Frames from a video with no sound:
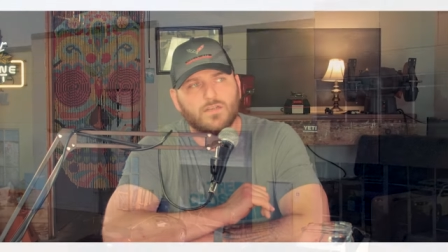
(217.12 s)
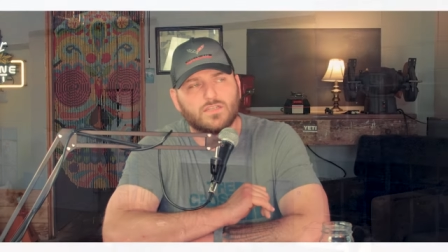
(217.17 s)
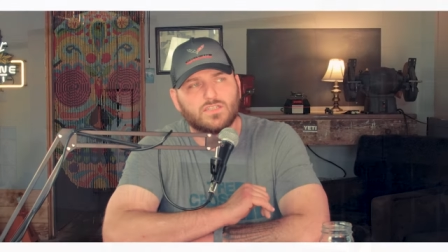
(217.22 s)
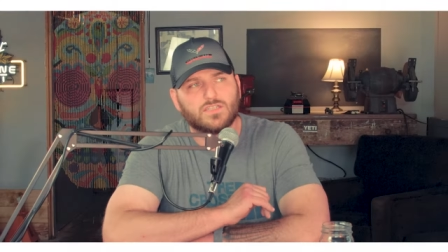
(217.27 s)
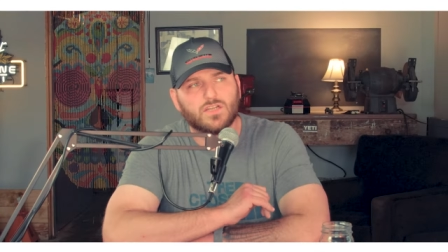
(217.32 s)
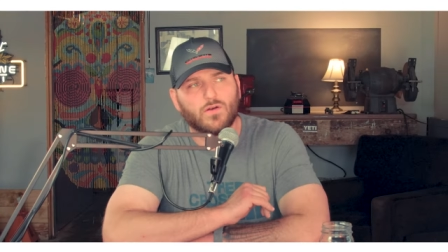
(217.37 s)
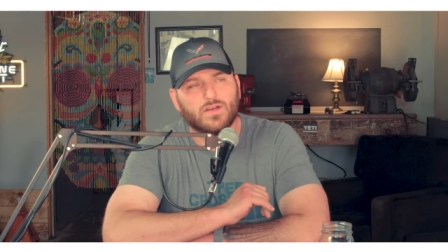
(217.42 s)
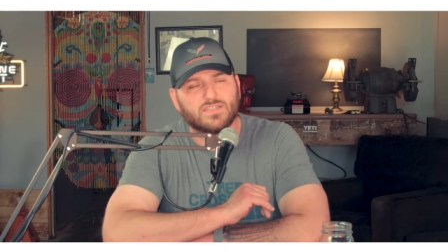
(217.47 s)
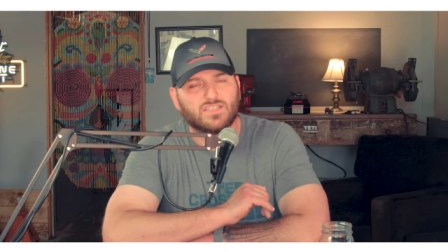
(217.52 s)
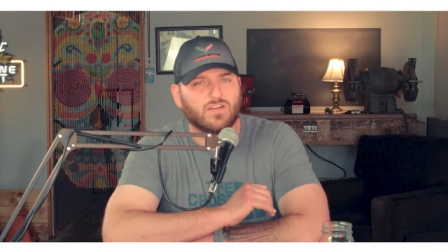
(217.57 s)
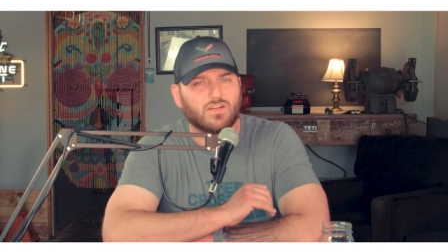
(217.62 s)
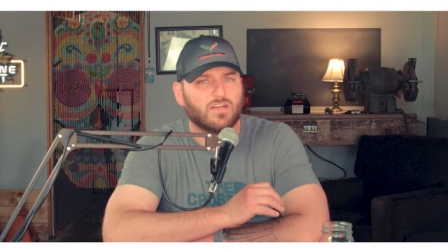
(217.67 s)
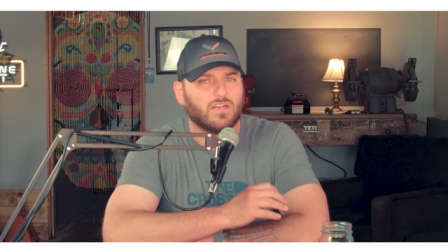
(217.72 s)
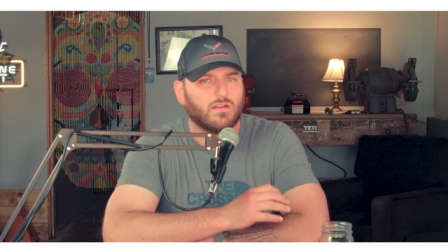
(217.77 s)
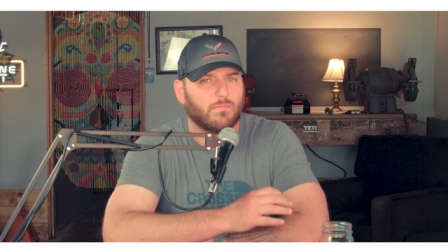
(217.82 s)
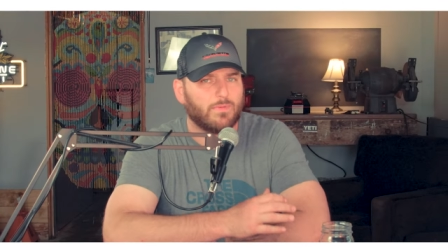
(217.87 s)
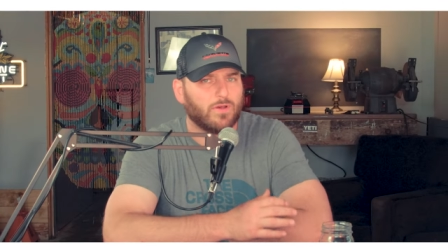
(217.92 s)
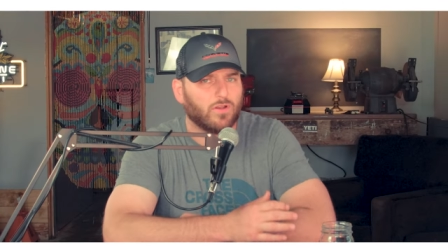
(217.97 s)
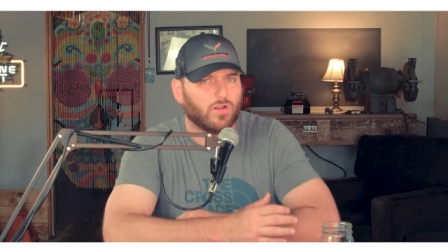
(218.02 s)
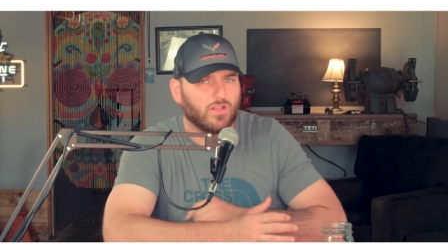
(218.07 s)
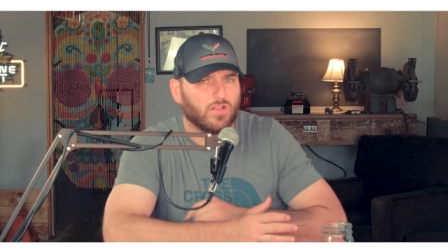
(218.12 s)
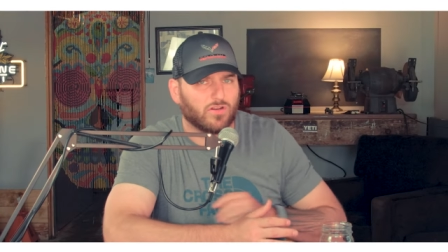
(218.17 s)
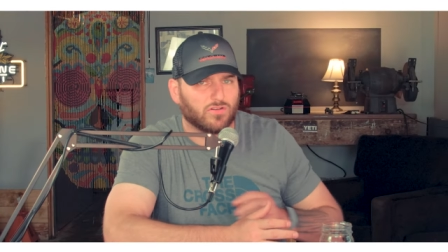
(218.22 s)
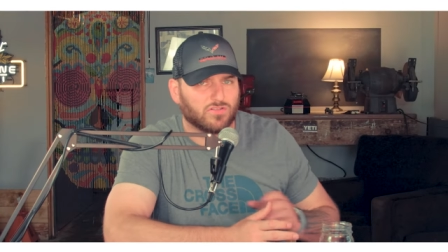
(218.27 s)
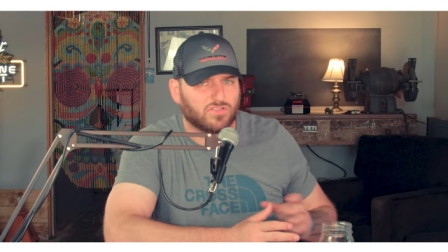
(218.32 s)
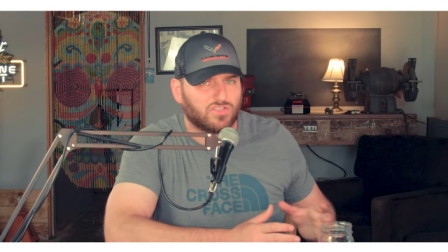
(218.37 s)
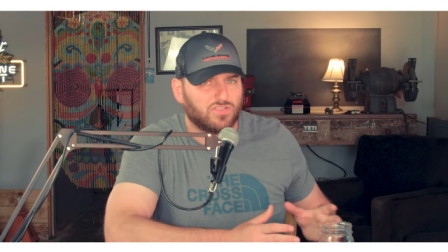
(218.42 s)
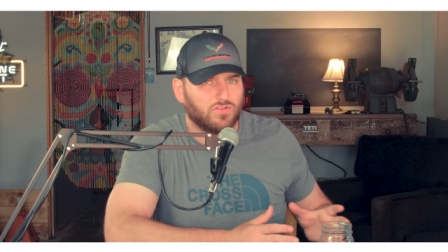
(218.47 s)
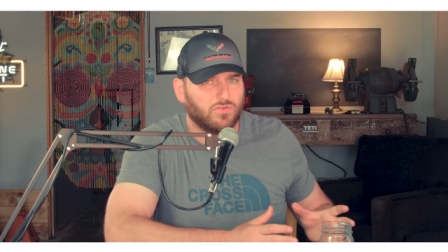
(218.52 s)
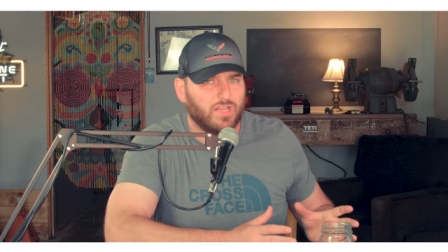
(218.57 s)
So I started to build a little
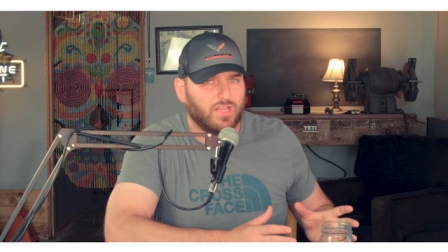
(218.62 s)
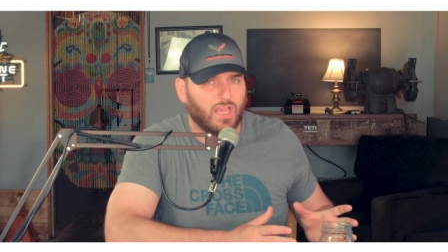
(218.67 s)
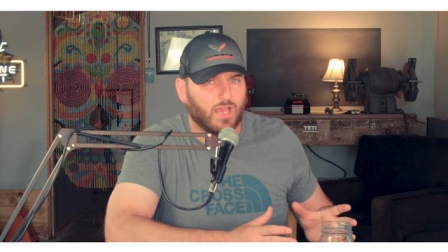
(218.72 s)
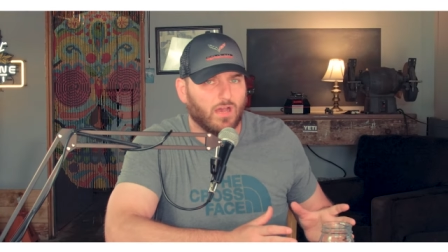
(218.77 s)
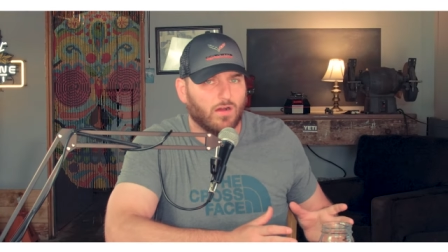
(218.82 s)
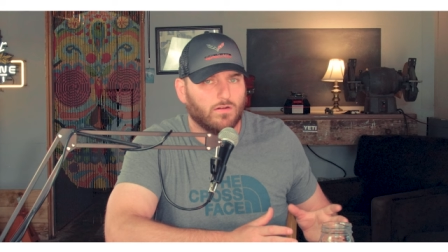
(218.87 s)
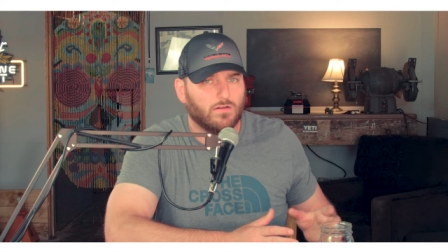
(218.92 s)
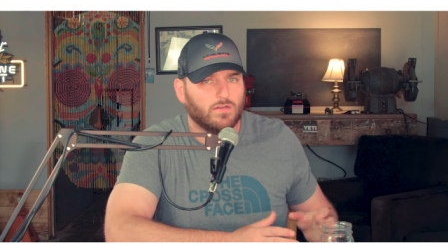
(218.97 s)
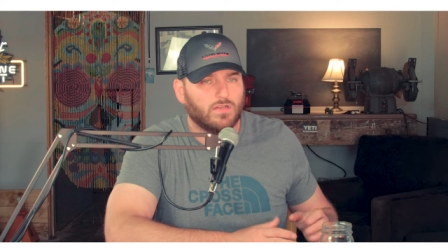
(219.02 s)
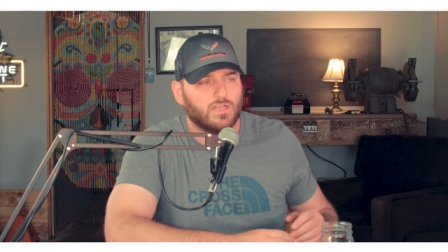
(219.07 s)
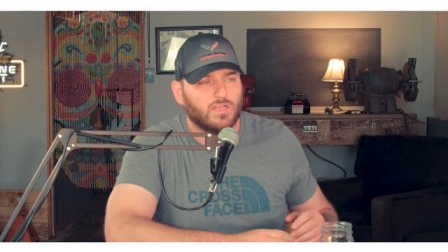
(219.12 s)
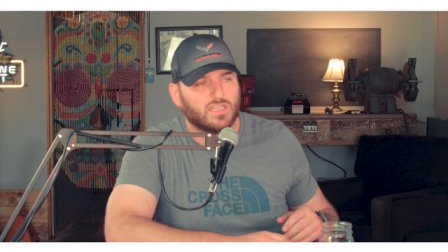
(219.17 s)
studio.